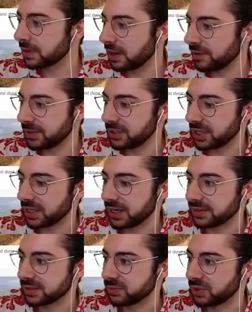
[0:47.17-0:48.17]
I've been checking
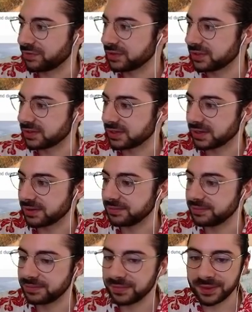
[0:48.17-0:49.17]
out some references here,
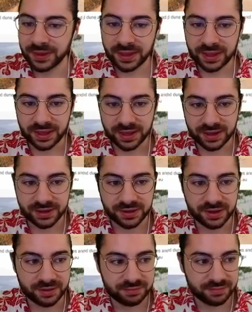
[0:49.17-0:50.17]
and
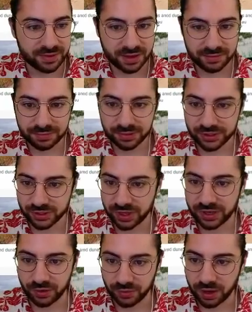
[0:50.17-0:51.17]
I'm pretty sure I
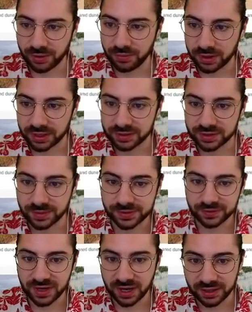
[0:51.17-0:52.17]
know what I want in terms
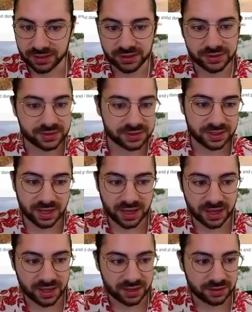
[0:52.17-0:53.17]
of colors
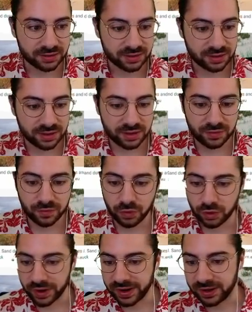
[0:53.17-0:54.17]
and
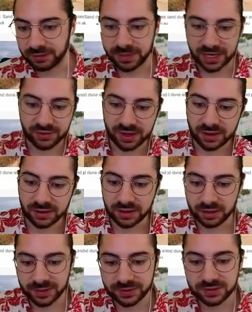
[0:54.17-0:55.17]
foreground, background
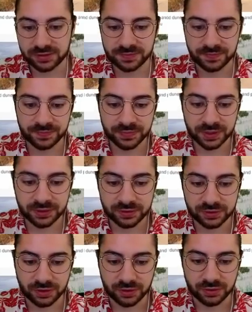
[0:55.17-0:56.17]
elements.
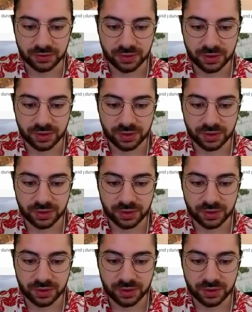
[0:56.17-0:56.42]
So